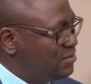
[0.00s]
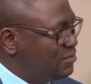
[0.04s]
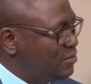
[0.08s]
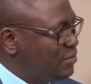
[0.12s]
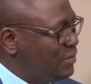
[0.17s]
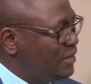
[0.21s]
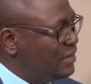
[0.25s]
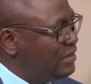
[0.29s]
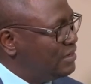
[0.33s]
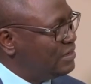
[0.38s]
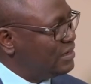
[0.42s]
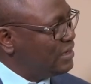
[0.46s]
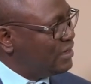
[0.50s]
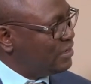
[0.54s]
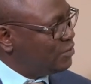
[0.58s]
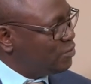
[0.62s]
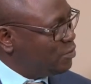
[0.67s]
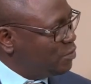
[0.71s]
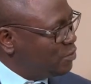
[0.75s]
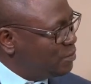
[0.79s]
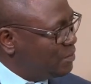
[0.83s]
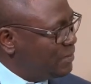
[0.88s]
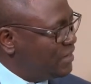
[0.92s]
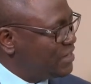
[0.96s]
when I
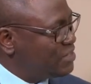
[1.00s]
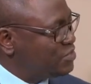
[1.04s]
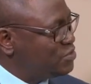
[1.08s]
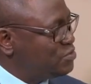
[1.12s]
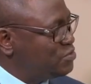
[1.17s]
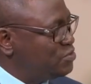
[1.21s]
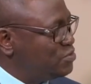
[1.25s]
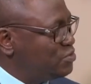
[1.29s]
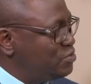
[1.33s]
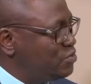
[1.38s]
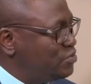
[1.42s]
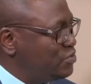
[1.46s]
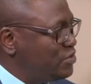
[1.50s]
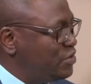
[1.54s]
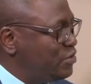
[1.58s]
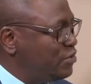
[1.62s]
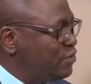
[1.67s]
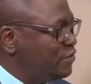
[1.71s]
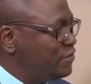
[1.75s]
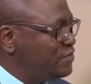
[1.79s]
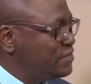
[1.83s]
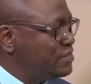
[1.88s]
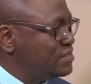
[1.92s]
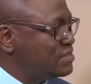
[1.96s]
go back to, to the
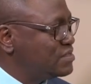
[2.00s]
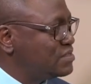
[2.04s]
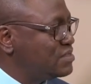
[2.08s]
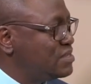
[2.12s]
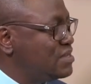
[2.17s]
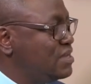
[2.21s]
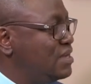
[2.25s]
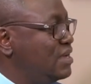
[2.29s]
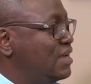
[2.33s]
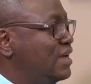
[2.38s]
office.